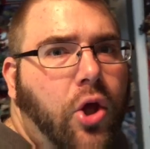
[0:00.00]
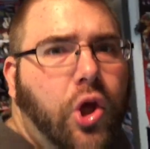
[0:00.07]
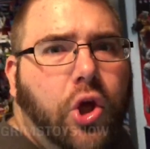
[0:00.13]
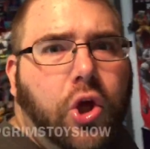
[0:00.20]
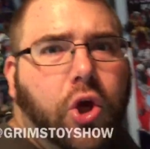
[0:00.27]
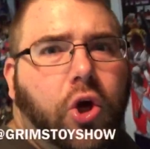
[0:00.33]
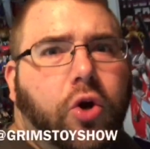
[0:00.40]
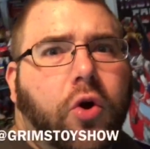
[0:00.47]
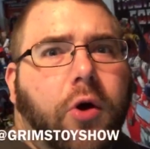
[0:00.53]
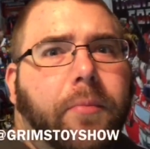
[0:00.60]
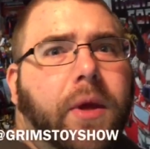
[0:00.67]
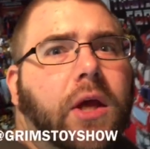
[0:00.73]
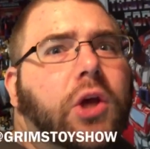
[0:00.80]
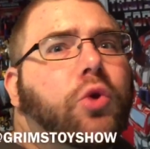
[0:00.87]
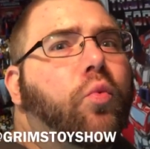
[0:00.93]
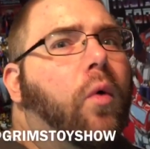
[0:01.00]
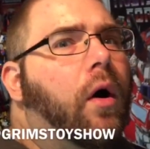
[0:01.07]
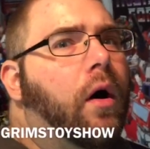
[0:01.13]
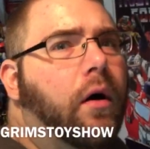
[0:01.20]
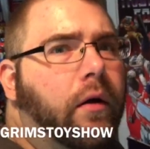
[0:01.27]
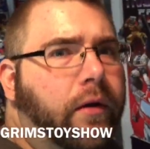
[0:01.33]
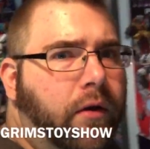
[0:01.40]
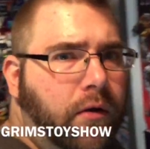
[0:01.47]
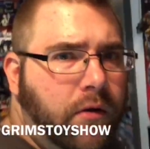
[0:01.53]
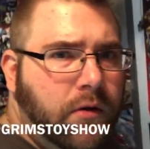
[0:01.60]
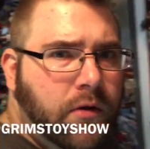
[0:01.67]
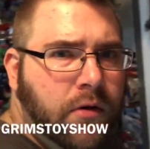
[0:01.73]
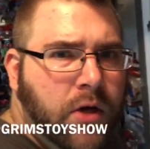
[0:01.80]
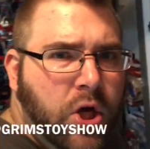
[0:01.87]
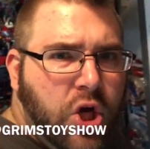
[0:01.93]
You're a mean
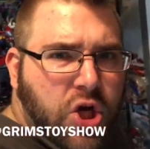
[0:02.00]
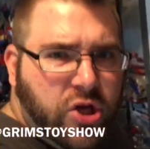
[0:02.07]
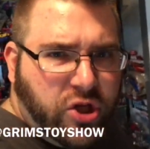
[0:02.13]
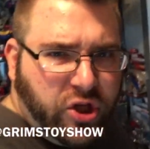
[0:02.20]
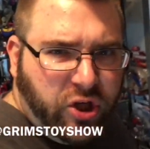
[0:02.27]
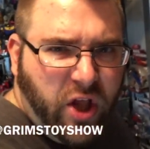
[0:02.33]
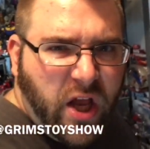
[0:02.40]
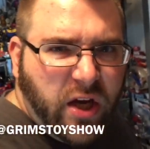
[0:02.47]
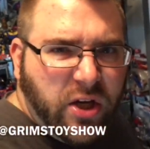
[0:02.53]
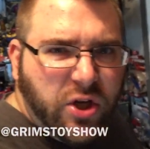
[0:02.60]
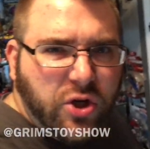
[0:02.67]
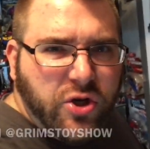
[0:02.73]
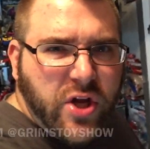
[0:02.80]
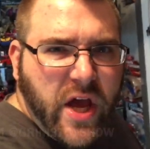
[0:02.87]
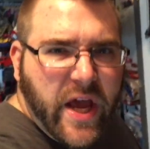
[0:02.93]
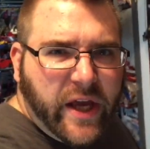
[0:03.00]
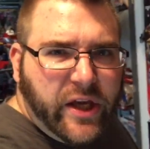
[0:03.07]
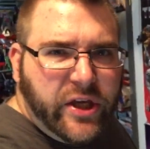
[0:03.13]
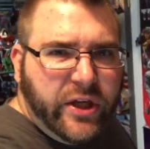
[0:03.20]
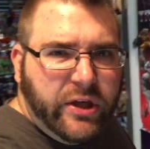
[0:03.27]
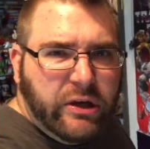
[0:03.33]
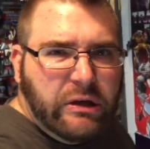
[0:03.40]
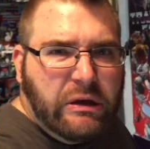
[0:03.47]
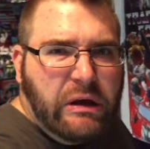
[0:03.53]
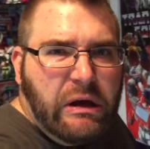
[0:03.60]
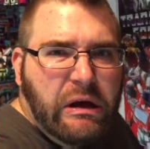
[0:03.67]
one, slender dick.